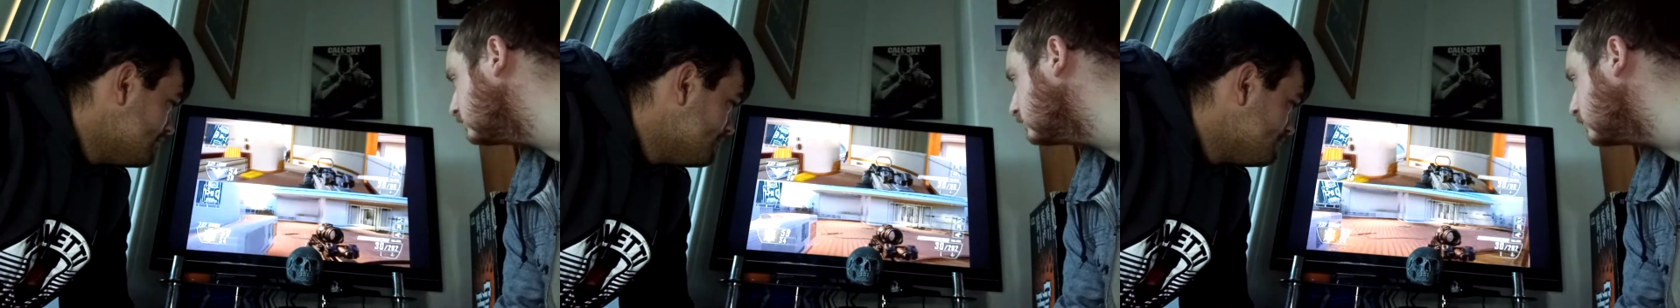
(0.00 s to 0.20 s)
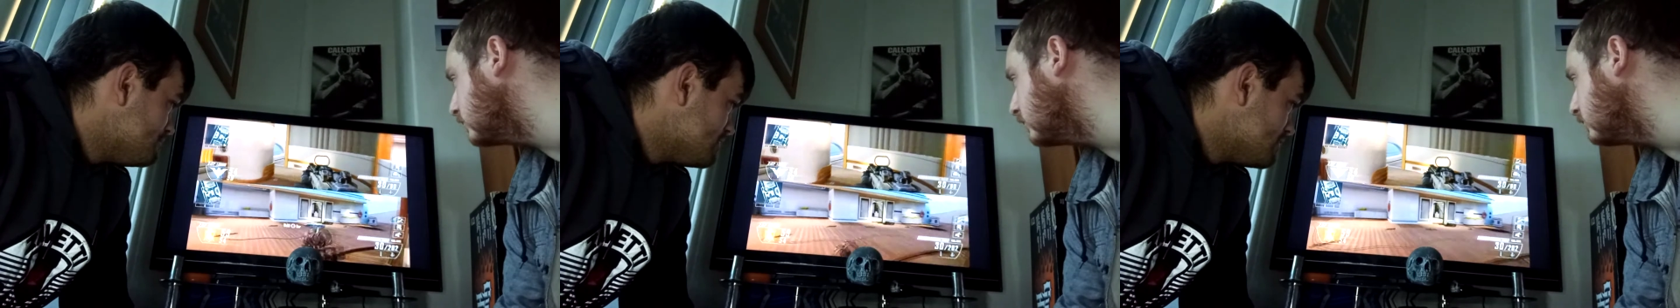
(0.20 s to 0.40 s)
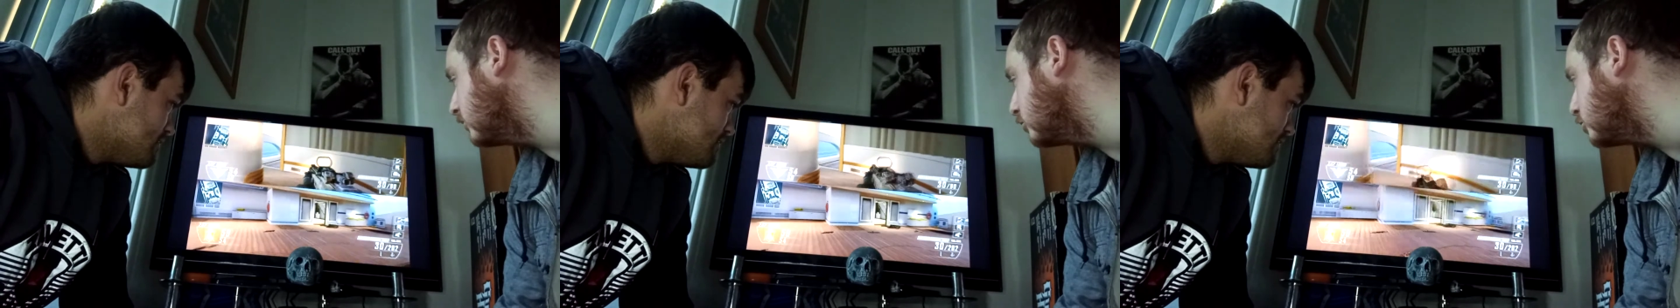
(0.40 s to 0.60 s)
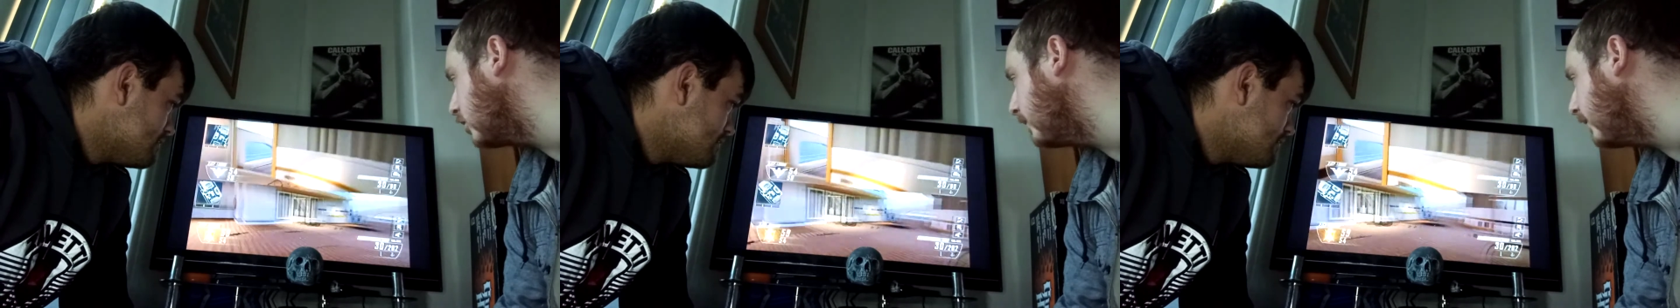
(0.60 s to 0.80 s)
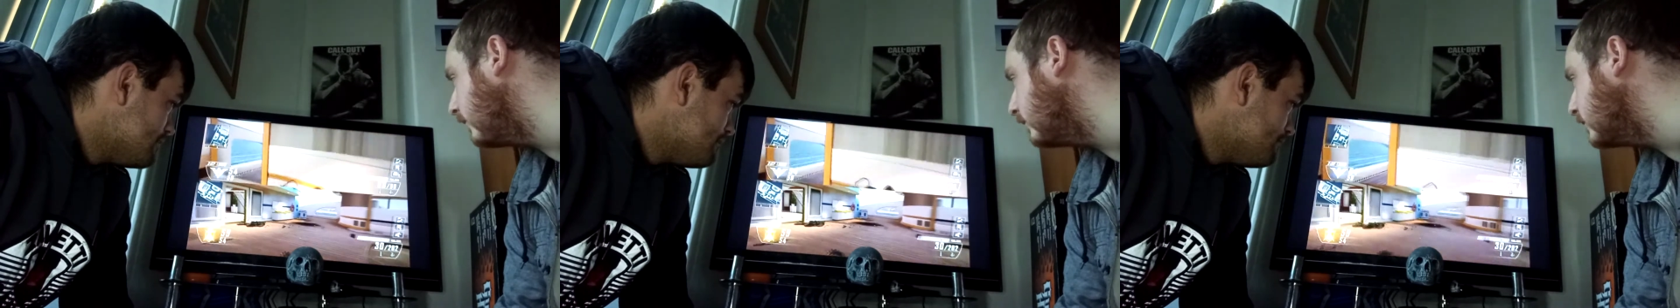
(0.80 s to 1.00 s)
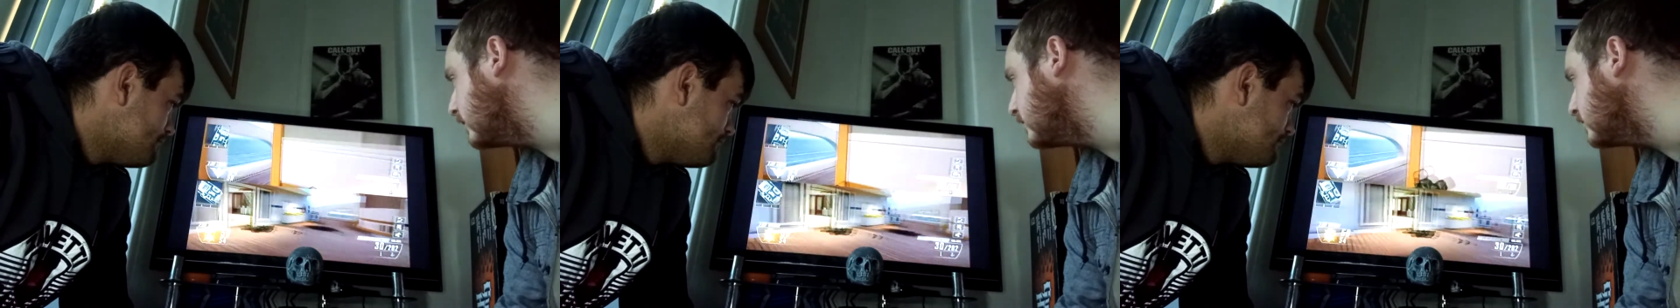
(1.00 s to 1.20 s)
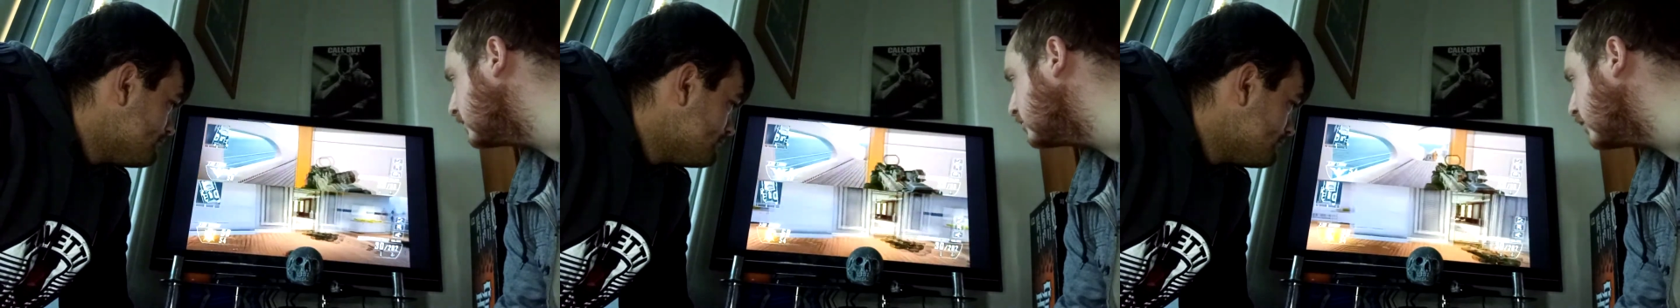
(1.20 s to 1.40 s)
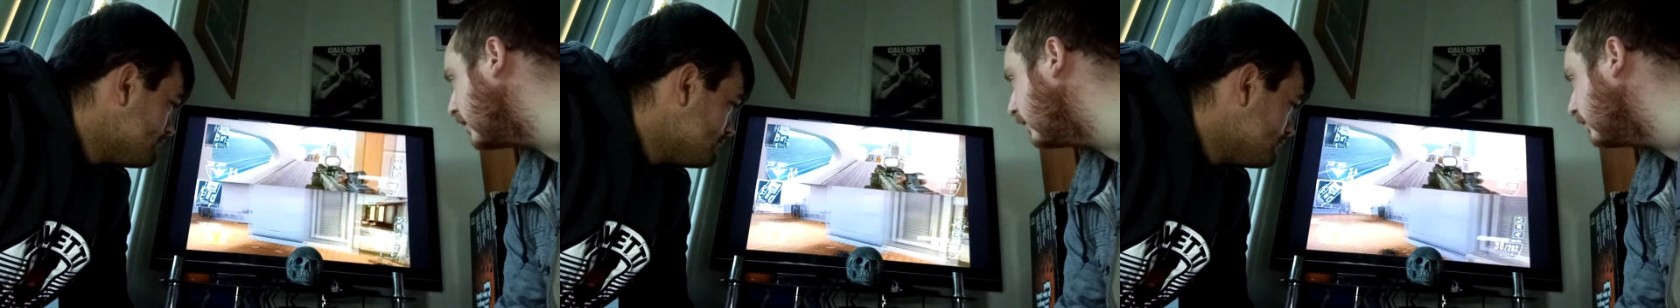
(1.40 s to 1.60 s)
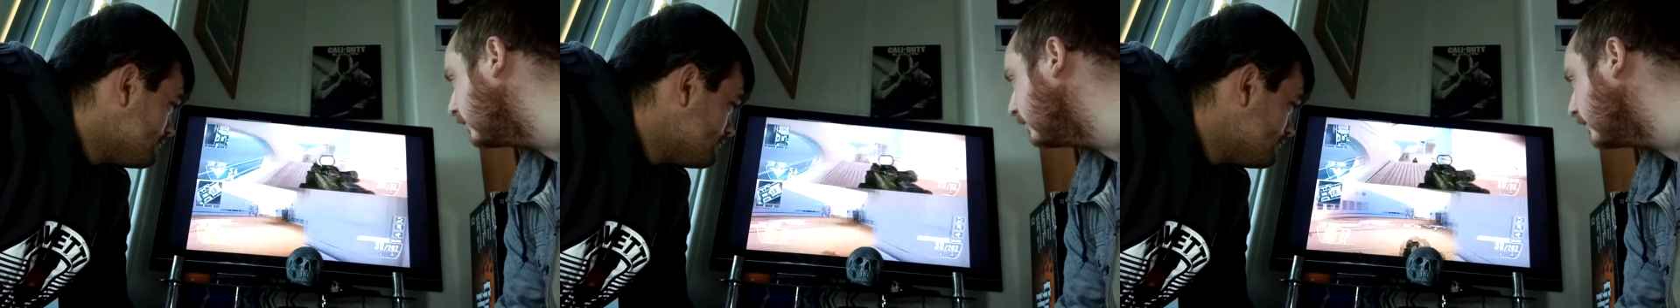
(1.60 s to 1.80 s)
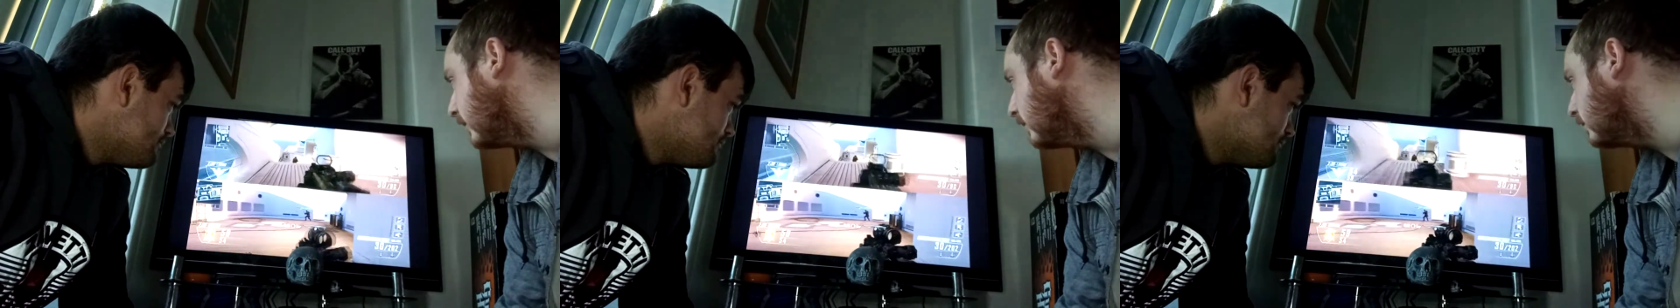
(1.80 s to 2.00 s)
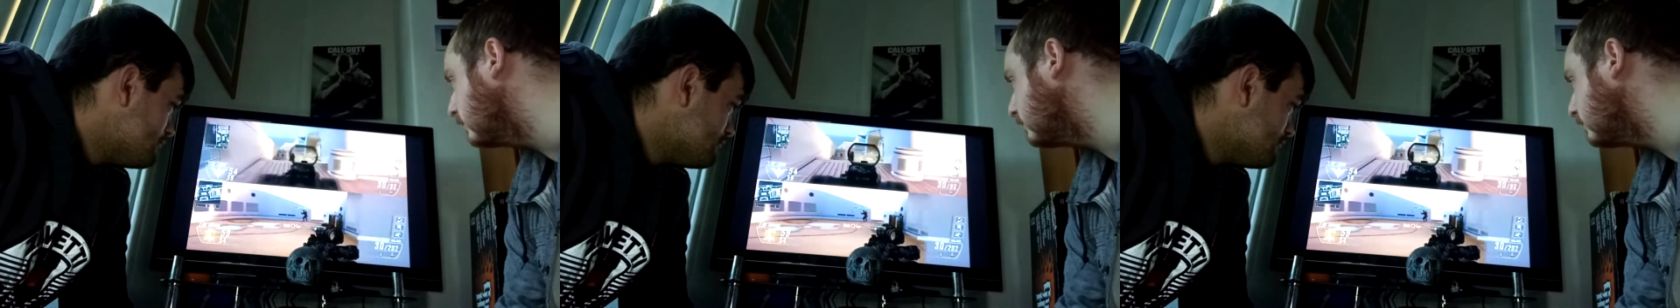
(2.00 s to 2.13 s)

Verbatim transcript: I'm not sure about the ladies and gentlemen, but.